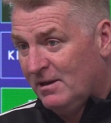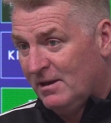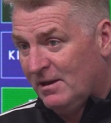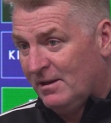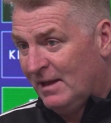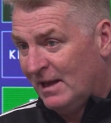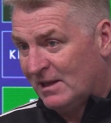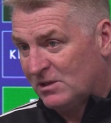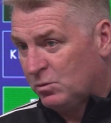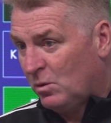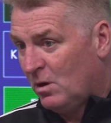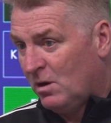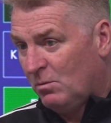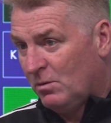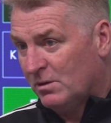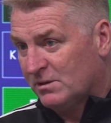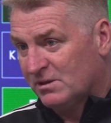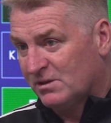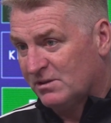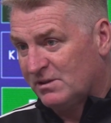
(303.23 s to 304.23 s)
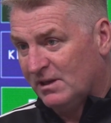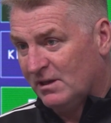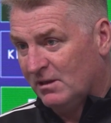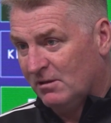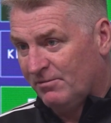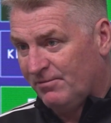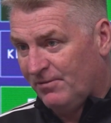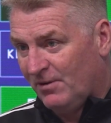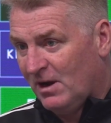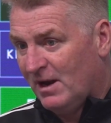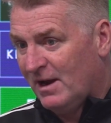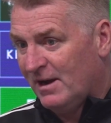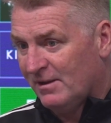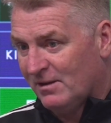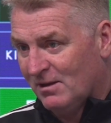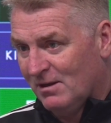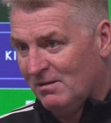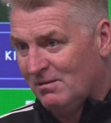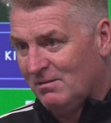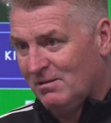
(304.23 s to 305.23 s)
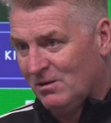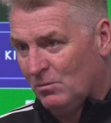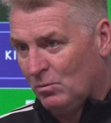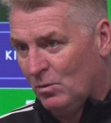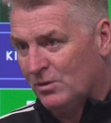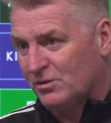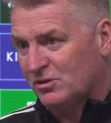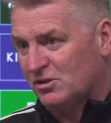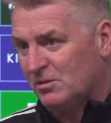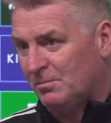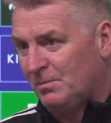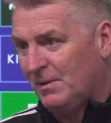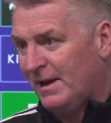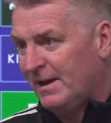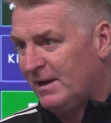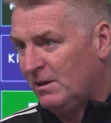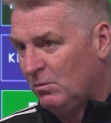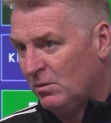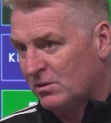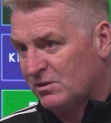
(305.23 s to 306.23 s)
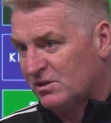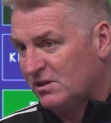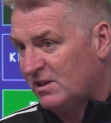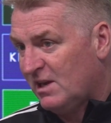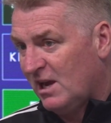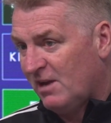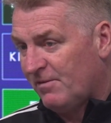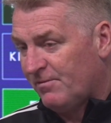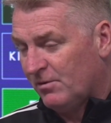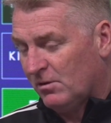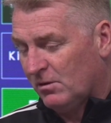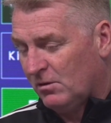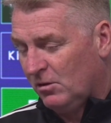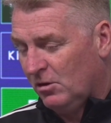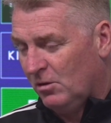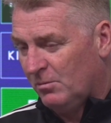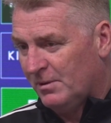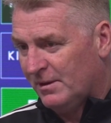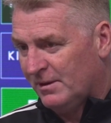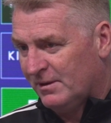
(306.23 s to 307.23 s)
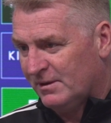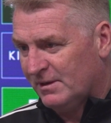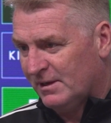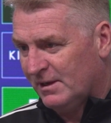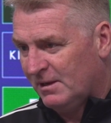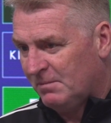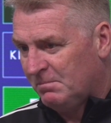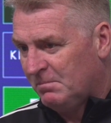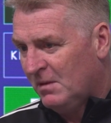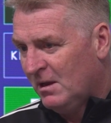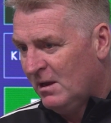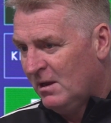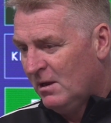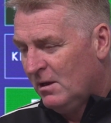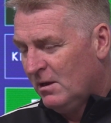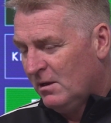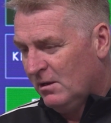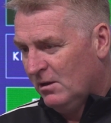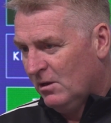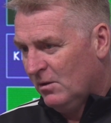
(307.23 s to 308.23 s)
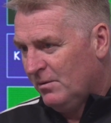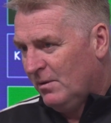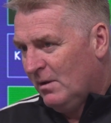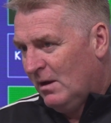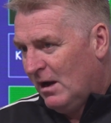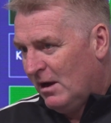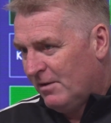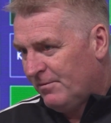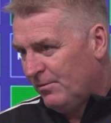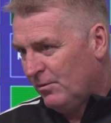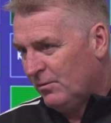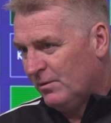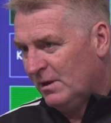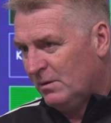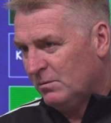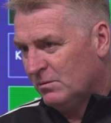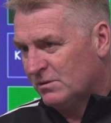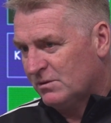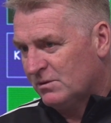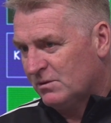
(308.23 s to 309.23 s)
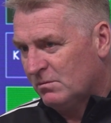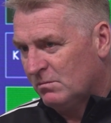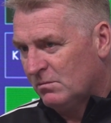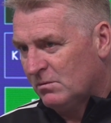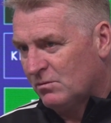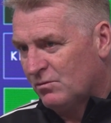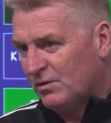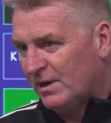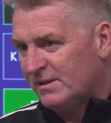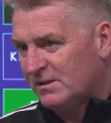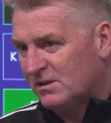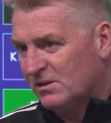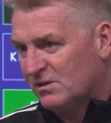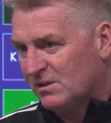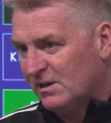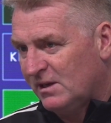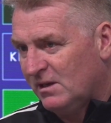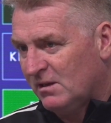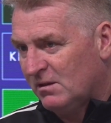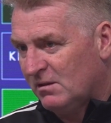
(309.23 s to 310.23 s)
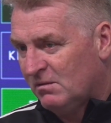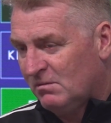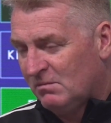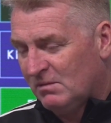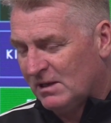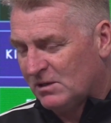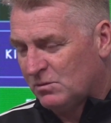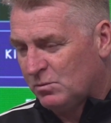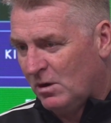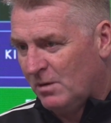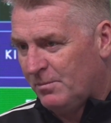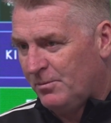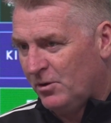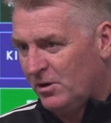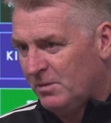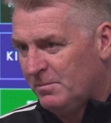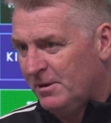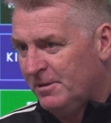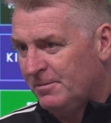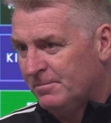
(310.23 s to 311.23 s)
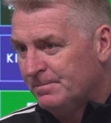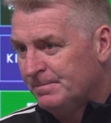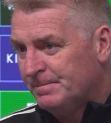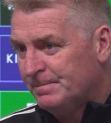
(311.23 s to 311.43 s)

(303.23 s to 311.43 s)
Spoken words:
And that's what I want to see, the fire that he wants to play and he wants to care for the club. And, you know, I thought that was great to see, and that's why I put him in.